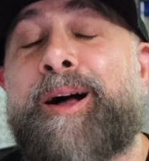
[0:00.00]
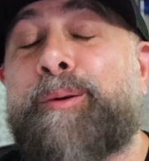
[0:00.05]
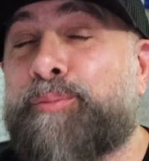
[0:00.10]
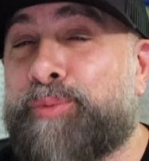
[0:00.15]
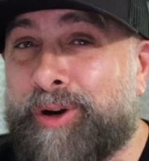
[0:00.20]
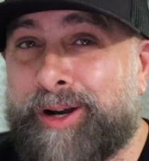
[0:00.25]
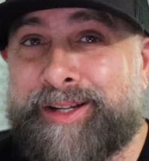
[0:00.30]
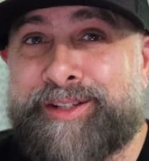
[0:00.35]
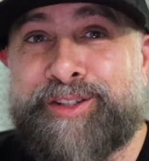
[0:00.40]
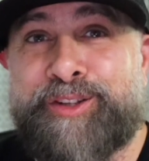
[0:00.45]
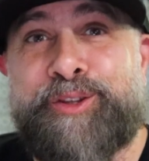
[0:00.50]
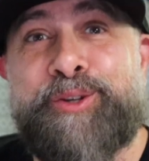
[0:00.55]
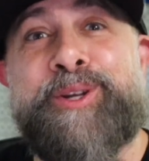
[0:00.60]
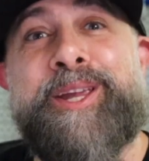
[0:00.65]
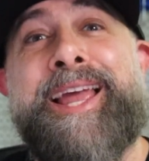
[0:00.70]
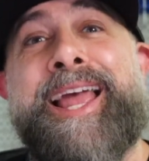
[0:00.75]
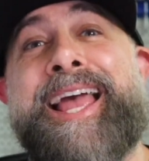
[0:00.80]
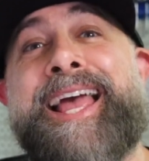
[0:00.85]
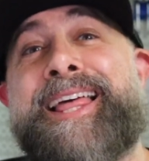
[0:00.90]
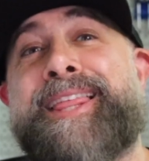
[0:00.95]
I'm Bryan
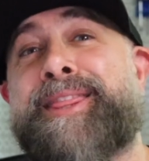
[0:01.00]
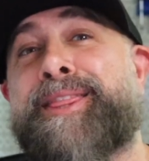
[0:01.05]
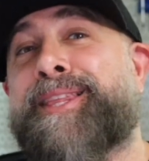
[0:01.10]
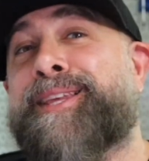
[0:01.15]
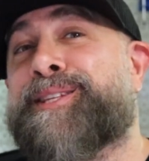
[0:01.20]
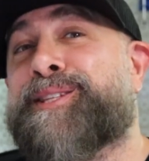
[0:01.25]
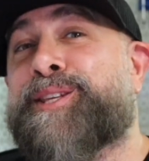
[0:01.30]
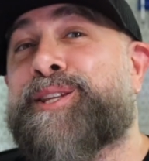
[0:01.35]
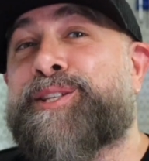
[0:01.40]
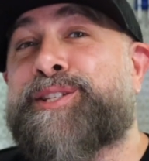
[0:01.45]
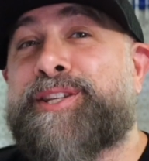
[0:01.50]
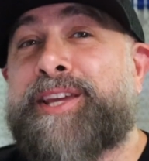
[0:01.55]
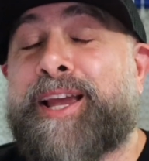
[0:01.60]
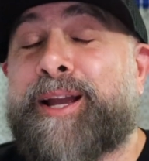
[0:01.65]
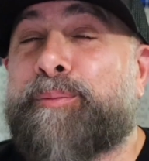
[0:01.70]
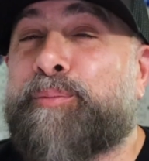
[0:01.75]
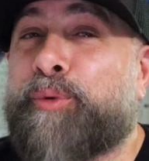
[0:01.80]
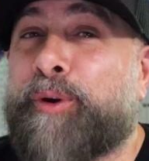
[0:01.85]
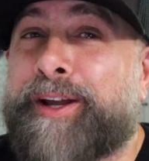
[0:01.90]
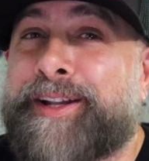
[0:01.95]
DeLuca and this is
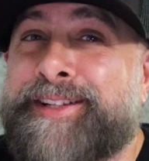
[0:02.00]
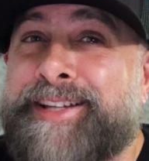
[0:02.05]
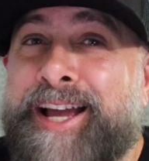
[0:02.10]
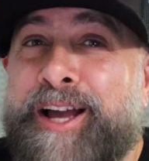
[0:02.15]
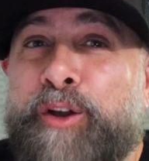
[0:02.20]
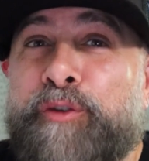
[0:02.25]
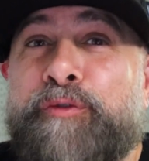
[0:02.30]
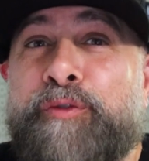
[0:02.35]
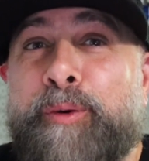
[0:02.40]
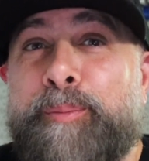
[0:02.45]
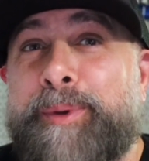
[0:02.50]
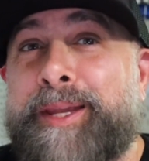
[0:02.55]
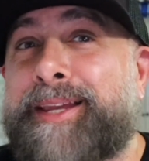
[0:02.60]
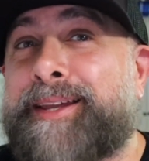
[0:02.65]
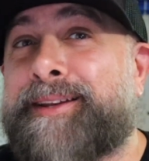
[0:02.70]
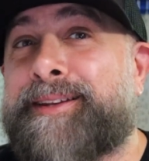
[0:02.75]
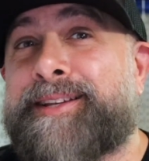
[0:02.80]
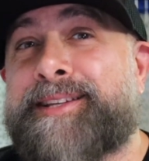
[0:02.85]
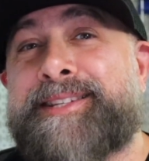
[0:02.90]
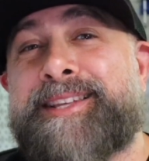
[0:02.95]
Tech Breakdown from
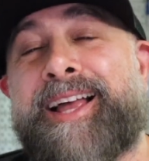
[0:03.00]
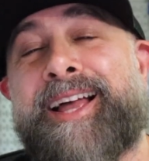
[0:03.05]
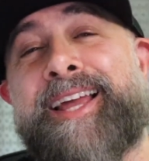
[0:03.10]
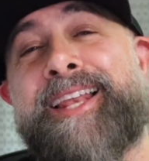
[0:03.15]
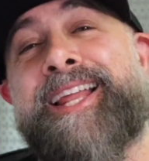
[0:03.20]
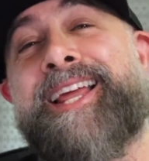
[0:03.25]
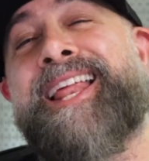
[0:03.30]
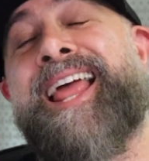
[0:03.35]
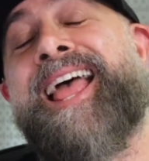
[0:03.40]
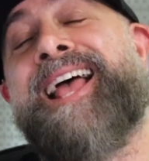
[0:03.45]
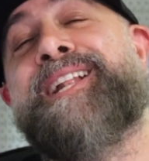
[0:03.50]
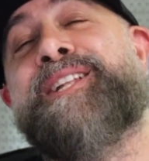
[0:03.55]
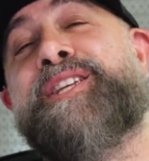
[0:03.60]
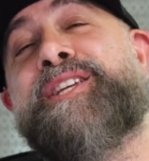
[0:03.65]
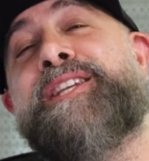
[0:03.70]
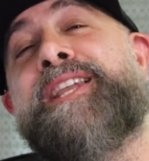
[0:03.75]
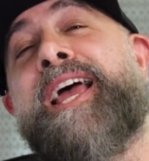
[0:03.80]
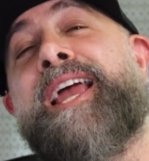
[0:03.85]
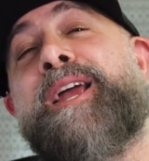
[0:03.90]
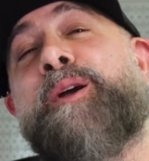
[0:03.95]
eeDesignIt.
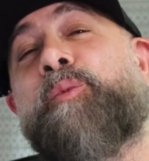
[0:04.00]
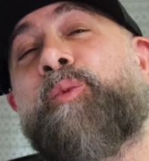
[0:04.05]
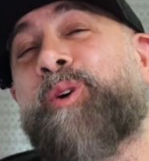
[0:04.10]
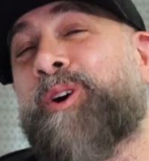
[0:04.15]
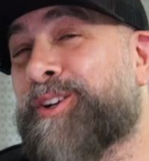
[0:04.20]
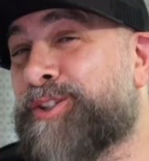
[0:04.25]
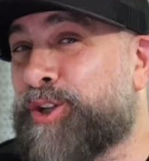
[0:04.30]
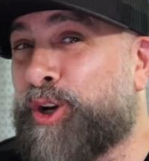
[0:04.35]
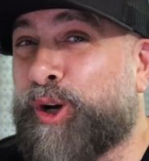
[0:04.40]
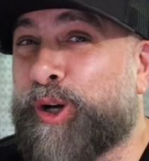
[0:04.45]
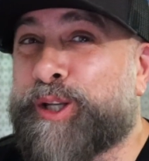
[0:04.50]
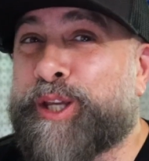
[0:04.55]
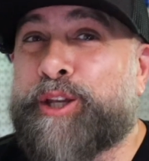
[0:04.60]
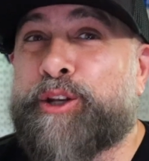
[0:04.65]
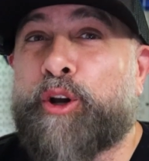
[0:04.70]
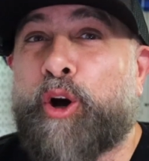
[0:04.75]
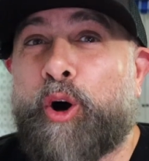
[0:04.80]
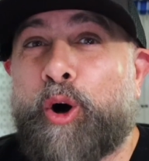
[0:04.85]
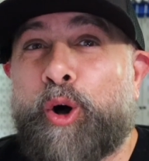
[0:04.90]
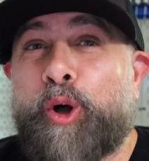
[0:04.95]
Today we're
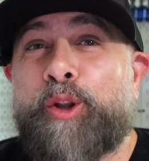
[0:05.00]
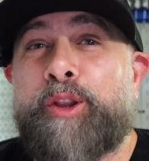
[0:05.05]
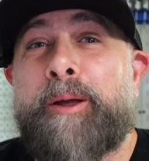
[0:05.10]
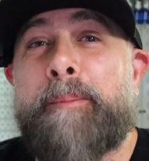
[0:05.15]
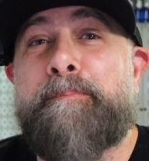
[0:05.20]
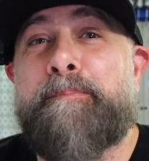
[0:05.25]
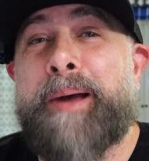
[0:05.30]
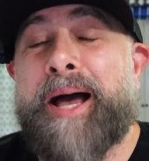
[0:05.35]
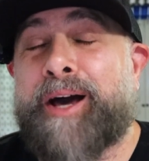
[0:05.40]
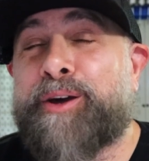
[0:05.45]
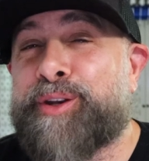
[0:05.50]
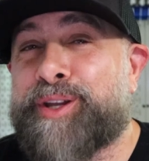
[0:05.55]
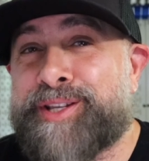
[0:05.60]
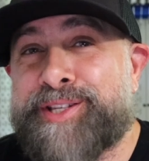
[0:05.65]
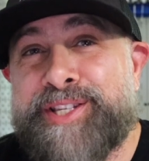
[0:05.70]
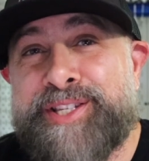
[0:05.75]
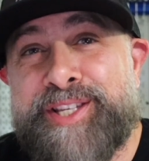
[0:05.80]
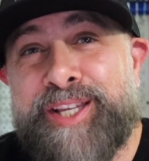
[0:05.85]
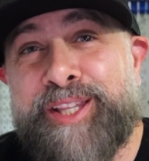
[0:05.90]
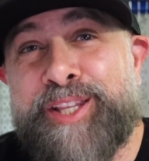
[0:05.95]
talking all about
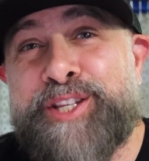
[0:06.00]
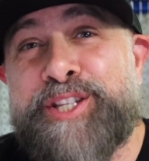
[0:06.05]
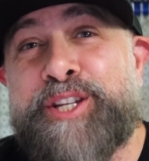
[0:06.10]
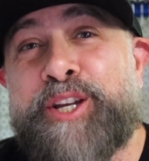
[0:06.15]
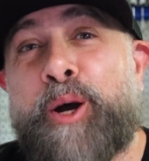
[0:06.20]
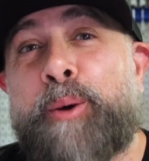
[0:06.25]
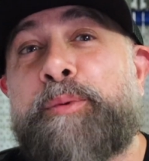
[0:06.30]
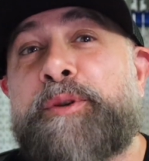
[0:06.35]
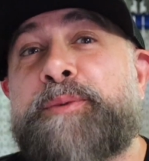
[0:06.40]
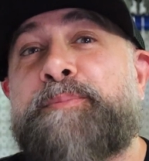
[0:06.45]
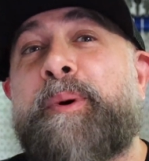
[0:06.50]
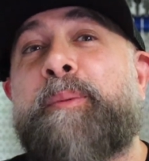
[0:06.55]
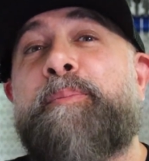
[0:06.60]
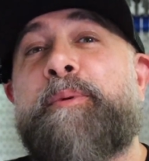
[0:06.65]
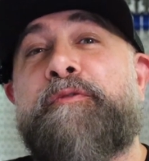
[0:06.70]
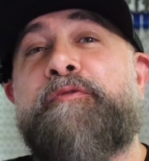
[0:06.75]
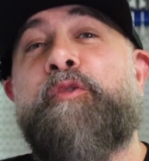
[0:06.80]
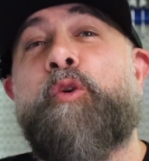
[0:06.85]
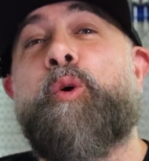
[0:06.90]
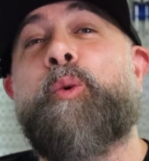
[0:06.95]
oscilloscopes, but
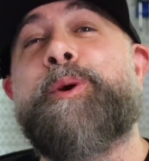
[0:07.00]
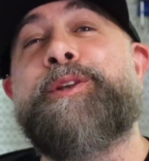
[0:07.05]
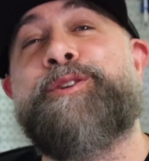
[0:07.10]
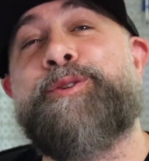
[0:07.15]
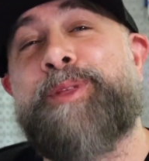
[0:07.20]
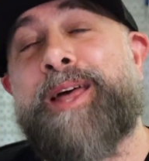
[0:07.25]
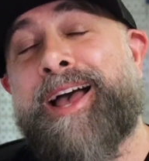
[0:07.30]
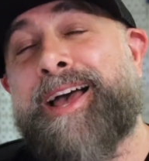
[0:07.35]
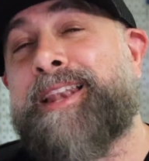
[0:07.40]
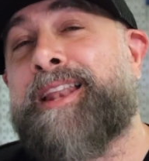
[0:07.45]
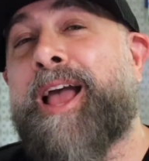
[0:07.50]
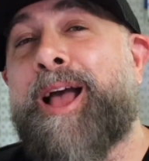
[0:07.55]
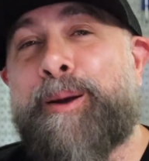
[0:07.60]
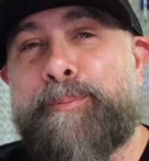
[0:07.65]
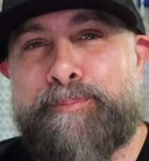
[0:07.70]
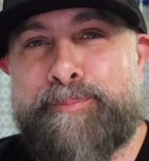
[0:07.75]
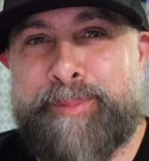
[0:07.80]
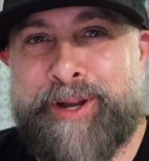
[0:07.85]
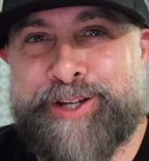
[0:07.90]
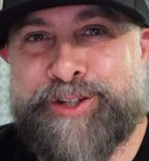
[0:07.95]
before we do that,
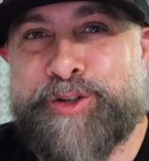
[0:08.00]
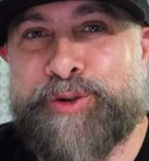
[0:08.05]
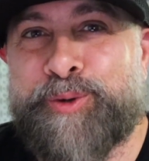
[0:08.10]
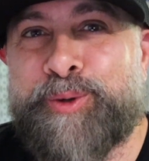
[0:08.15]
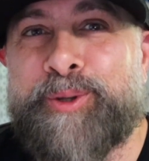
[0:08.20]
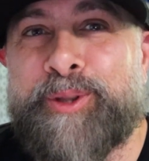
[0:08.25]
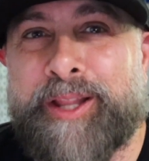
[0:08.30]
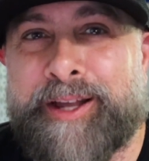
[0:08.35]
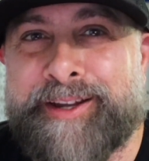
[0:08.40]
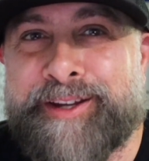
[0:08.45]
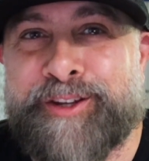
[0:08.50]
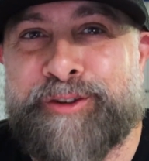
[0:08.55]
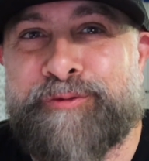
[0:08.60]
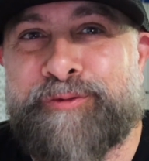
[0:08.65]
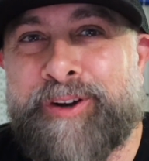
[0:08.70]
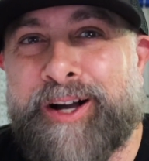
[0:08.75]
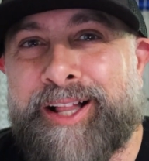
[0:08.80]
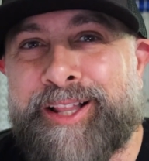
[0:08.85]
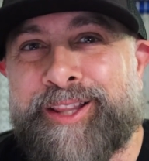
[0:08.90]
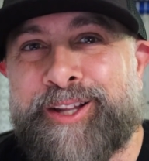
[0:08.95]
make sure you like
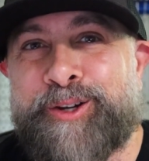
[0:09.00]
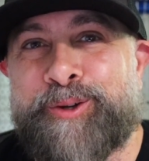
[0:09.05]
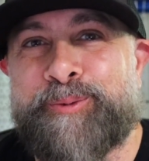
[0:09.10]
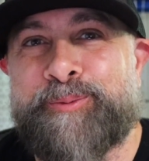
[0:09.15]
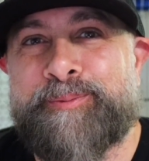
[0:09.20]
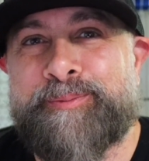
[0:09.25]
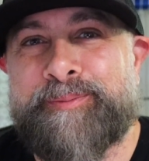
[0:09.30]
and follow.